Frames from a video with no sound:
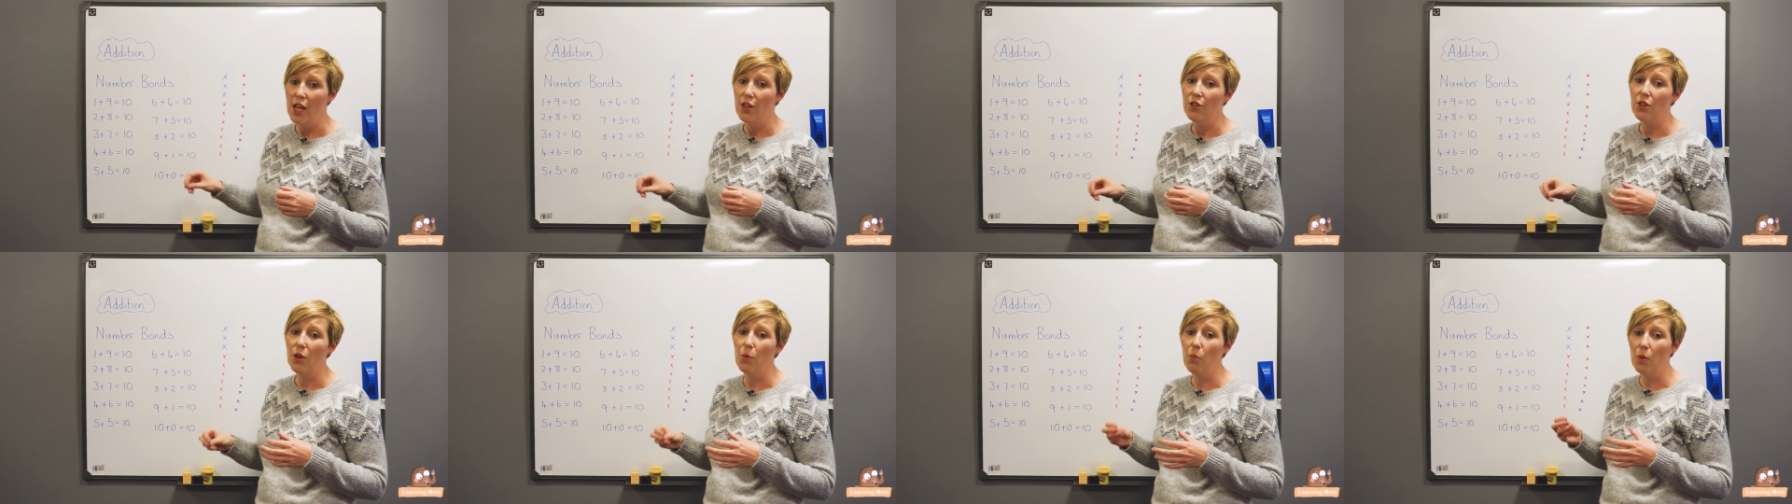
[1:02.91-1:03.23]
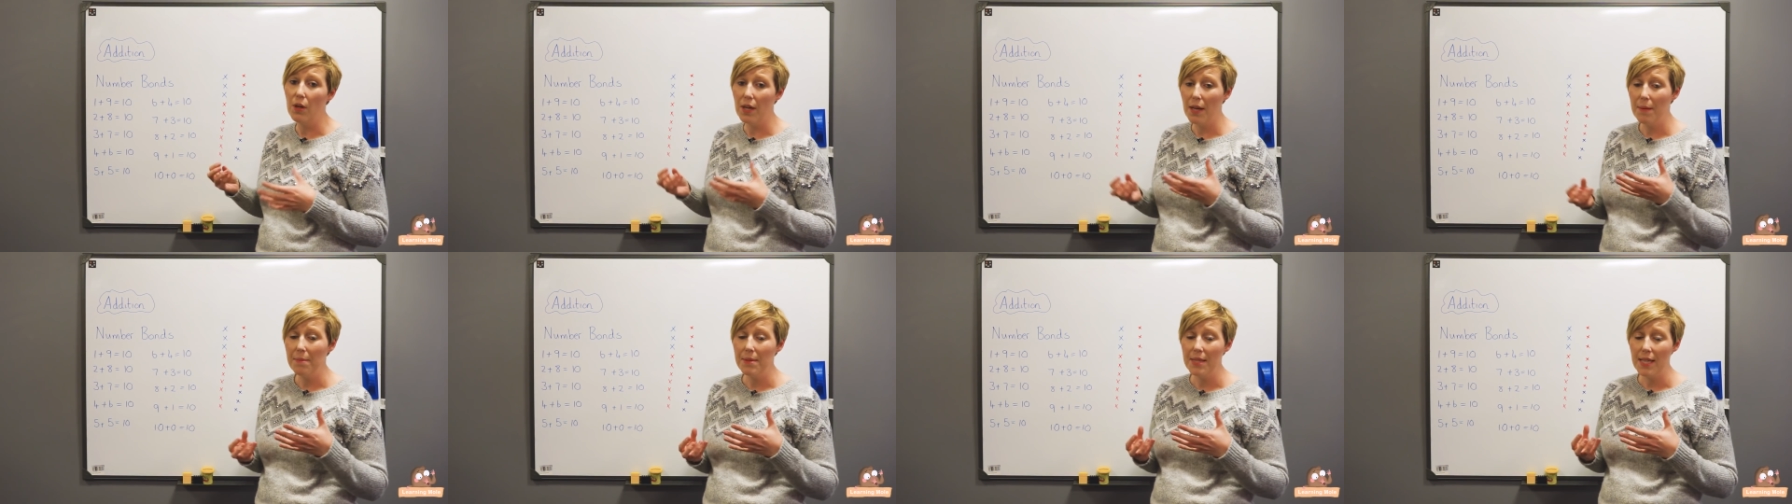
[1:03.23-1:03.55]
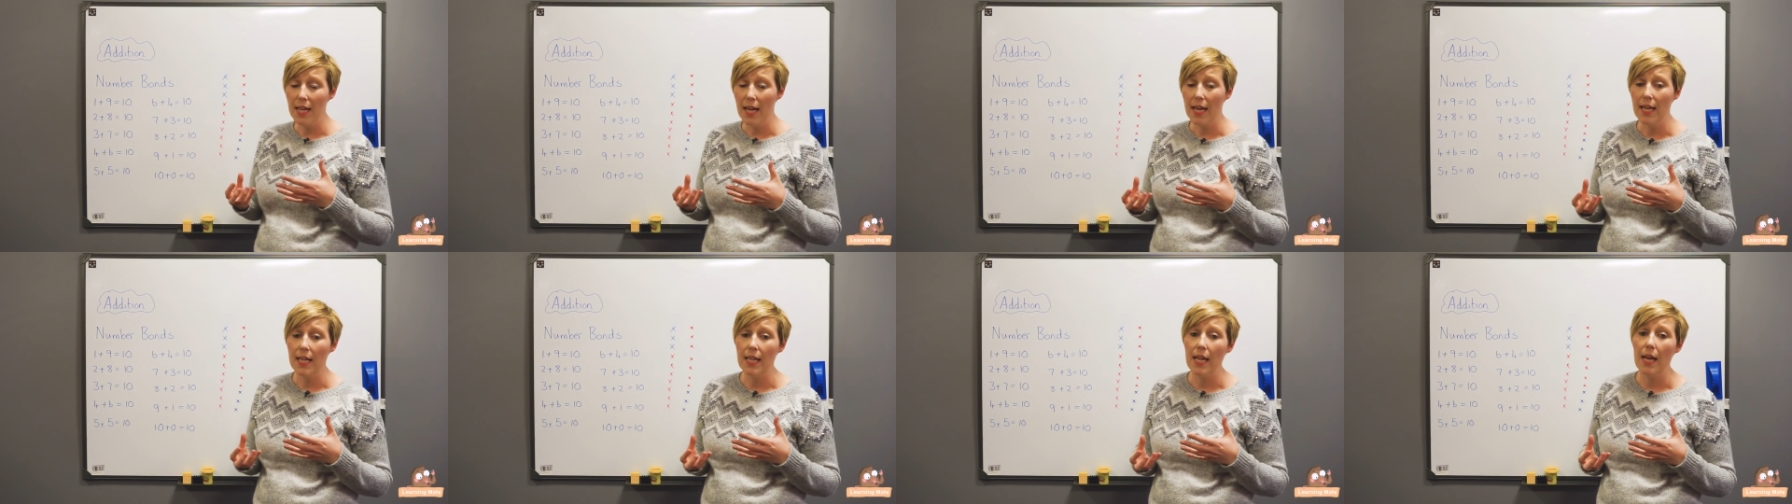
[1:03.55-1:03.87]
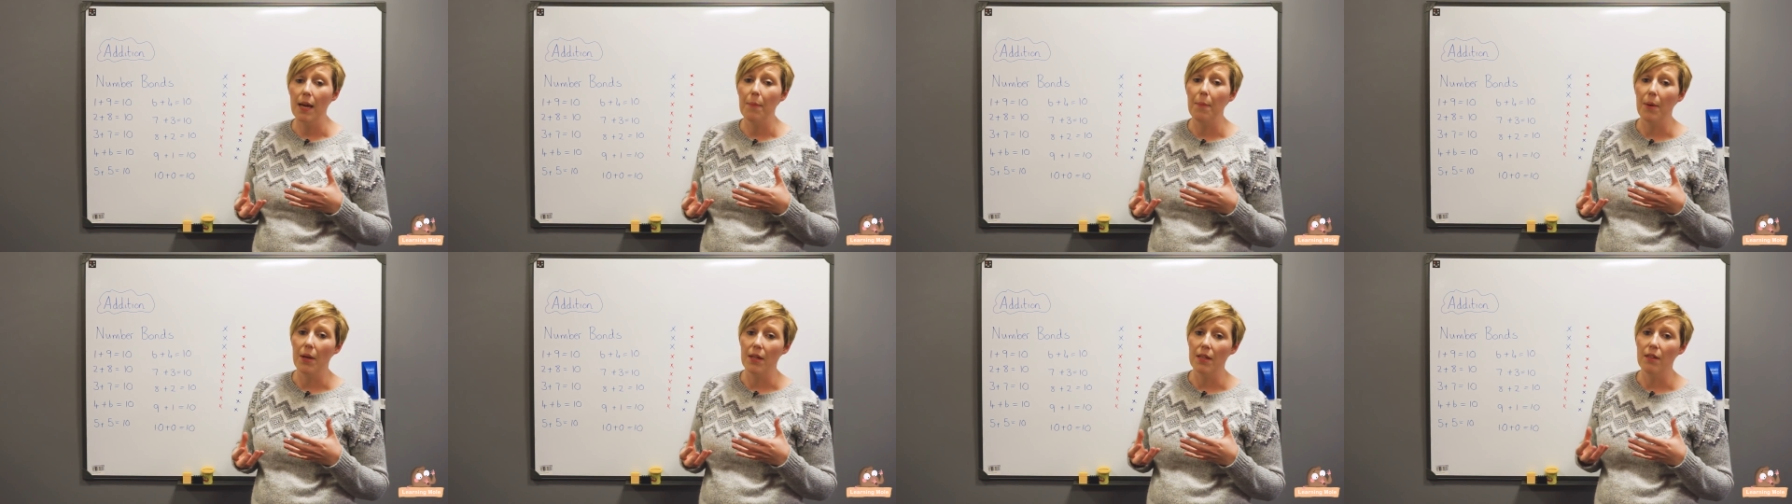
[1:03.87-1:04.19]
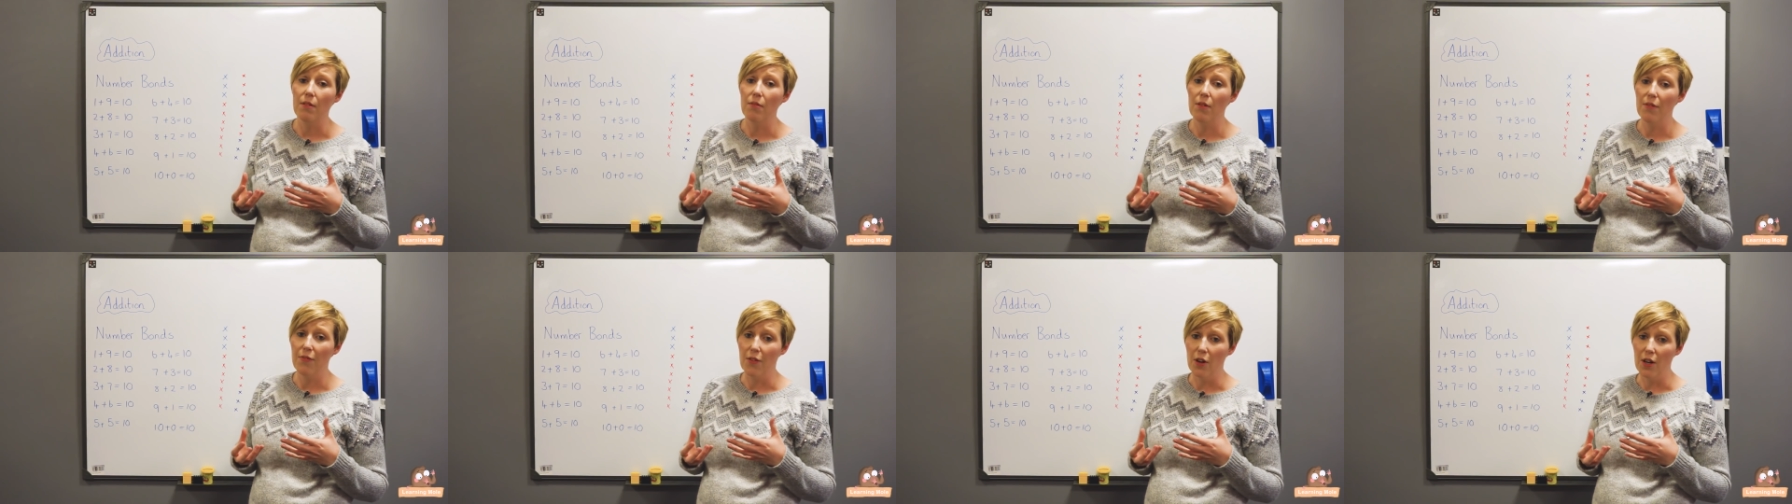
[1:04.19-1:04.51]
Now what I'm saying about
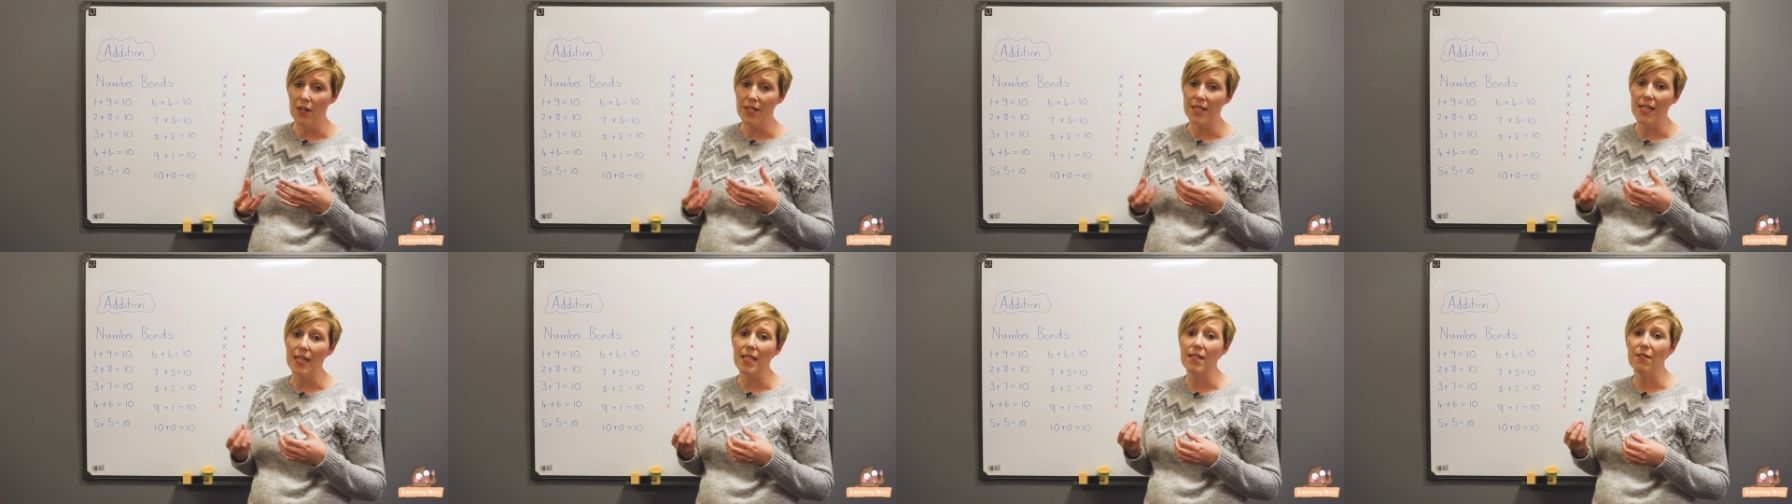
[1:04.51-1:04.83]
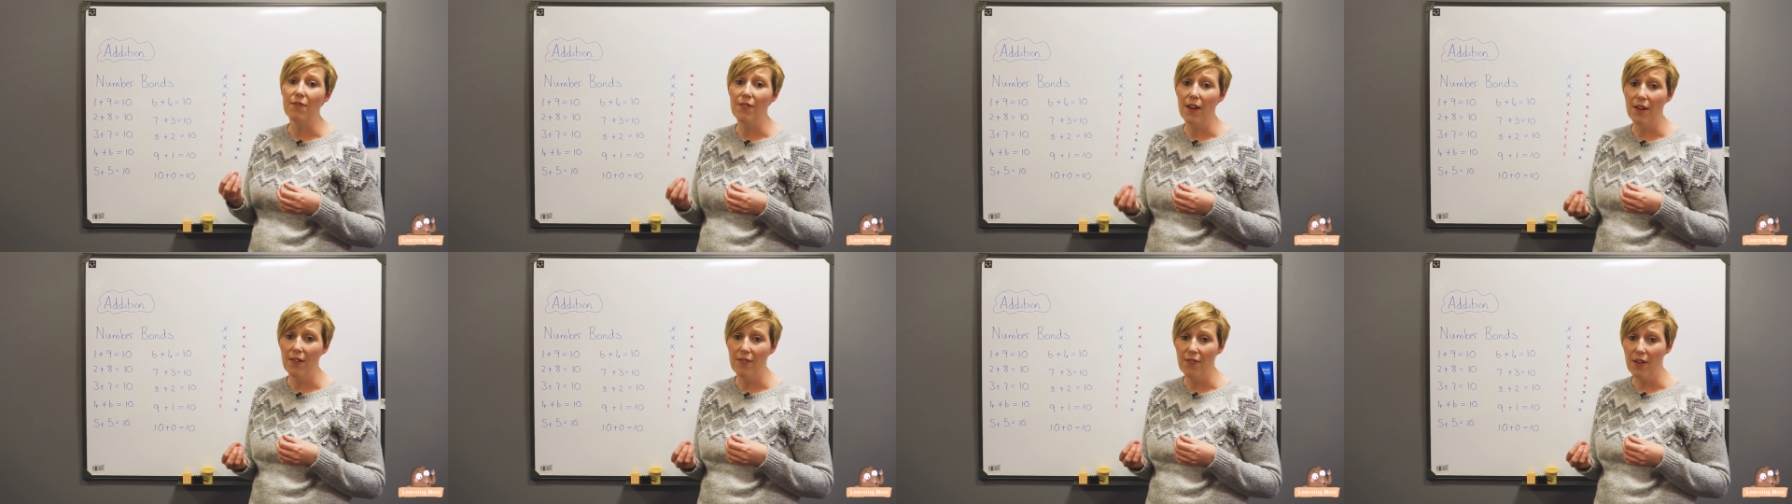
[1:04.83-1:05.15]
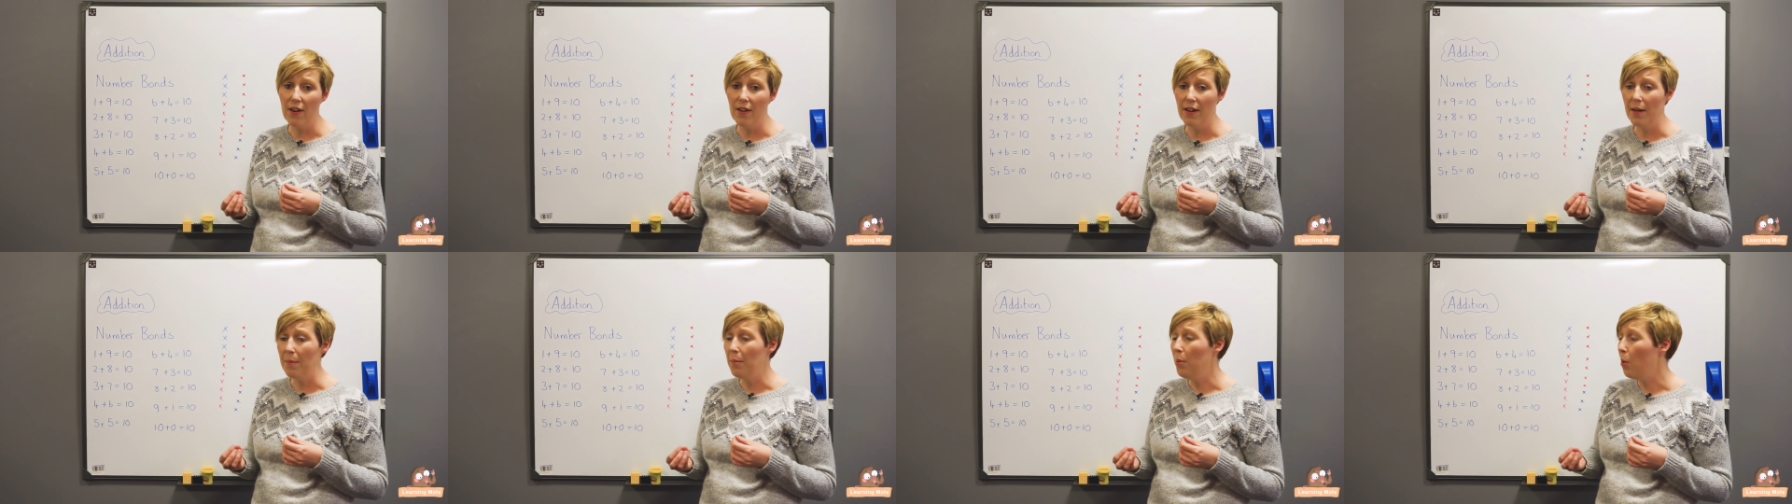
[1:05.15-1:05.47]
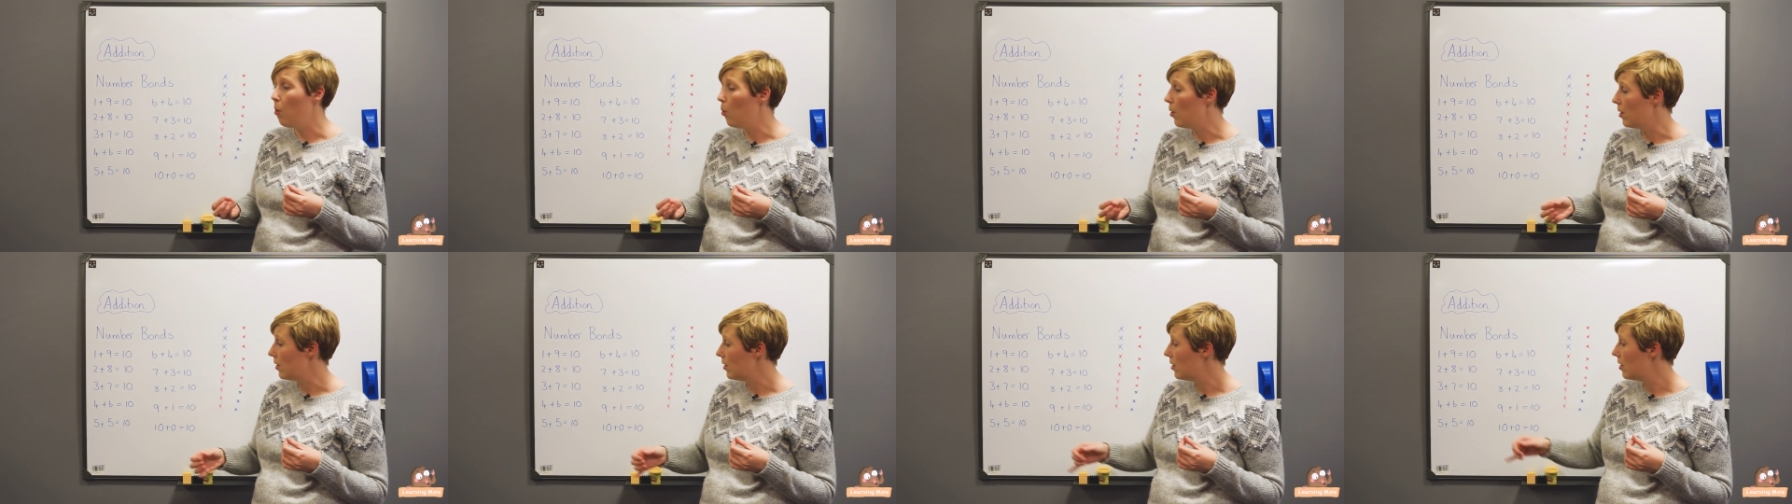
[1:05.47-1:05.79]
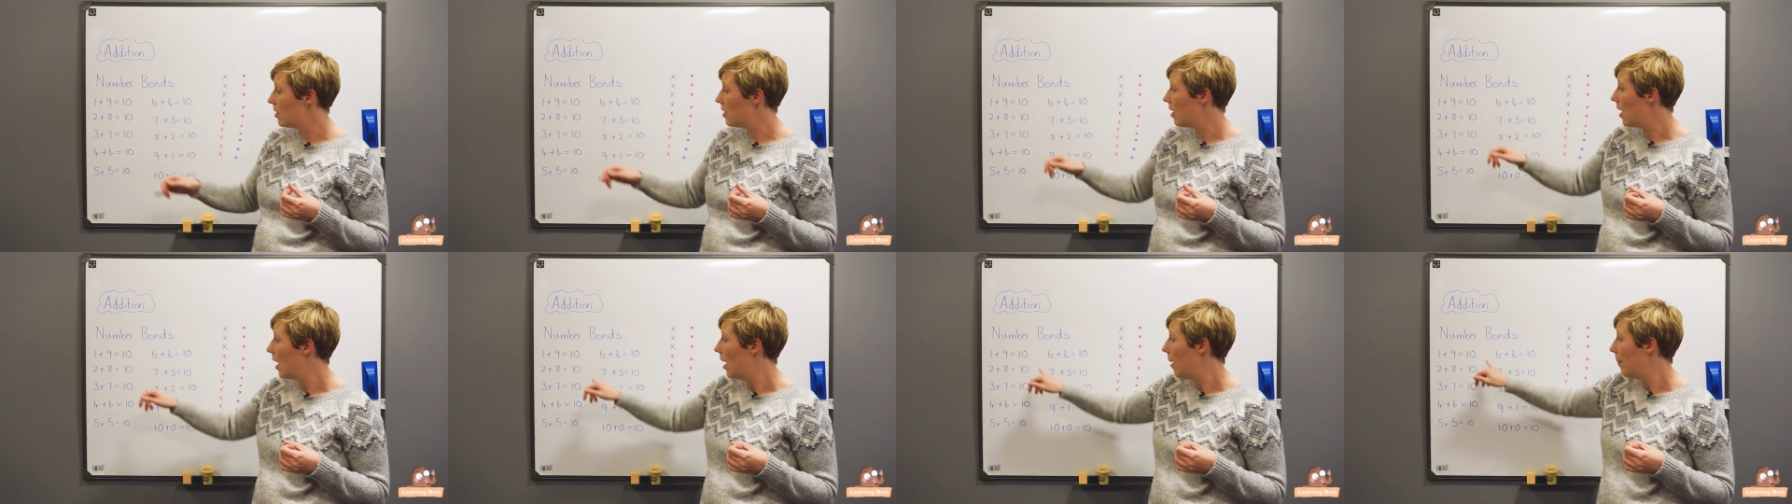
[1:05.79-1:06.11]
the reverse is very, very
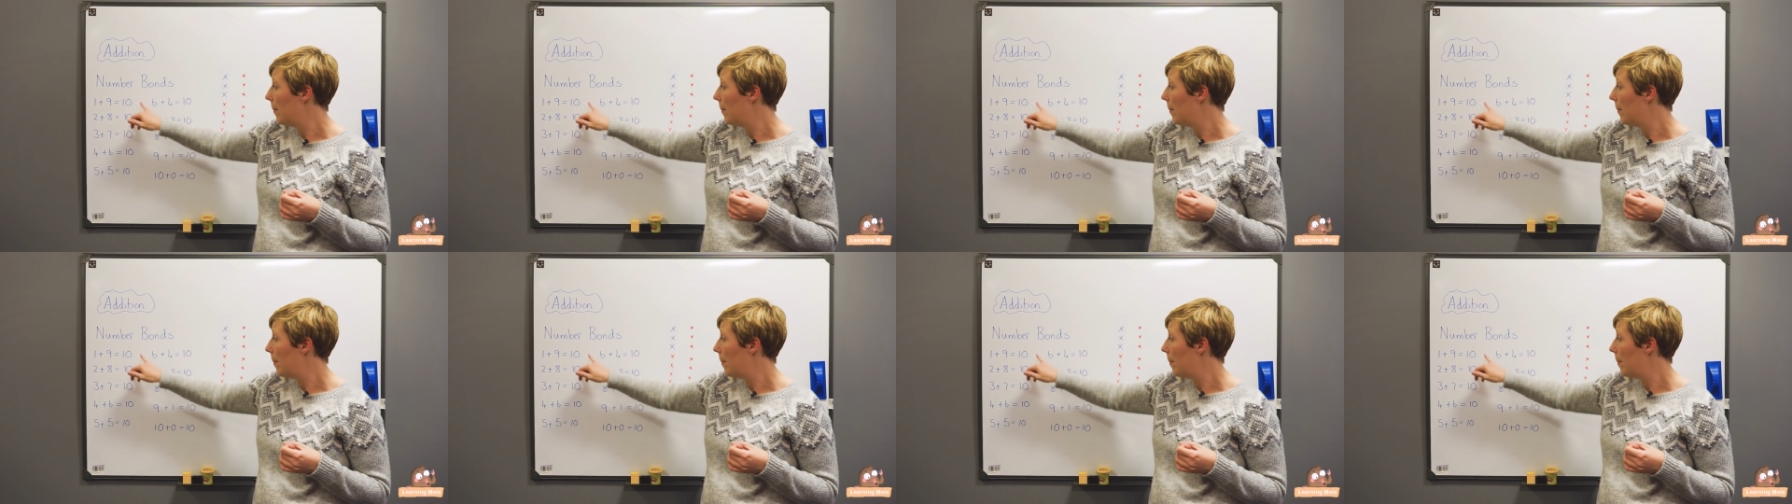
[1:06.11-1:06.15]
important,